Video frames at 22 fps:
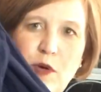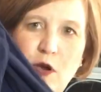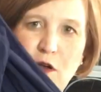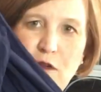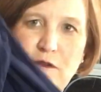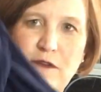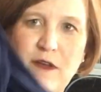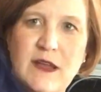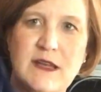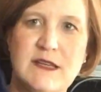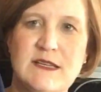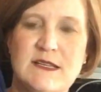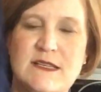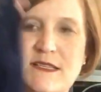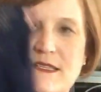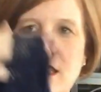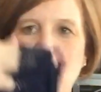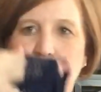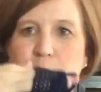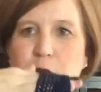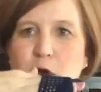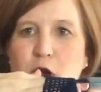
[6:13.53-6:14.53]
perfect
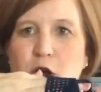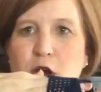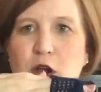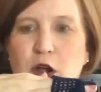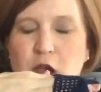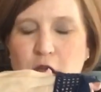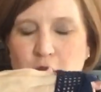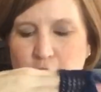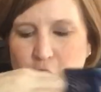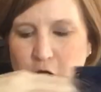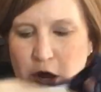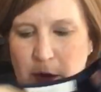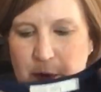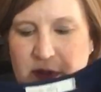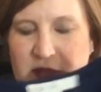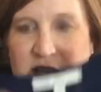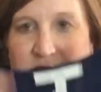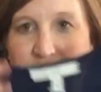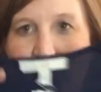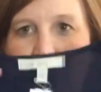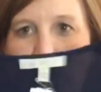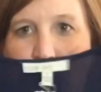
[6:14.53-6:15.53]
summer. You could
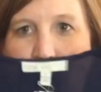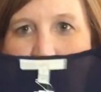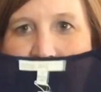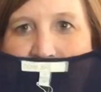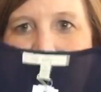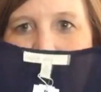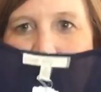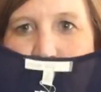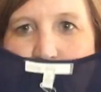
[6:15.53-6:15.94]
put this with white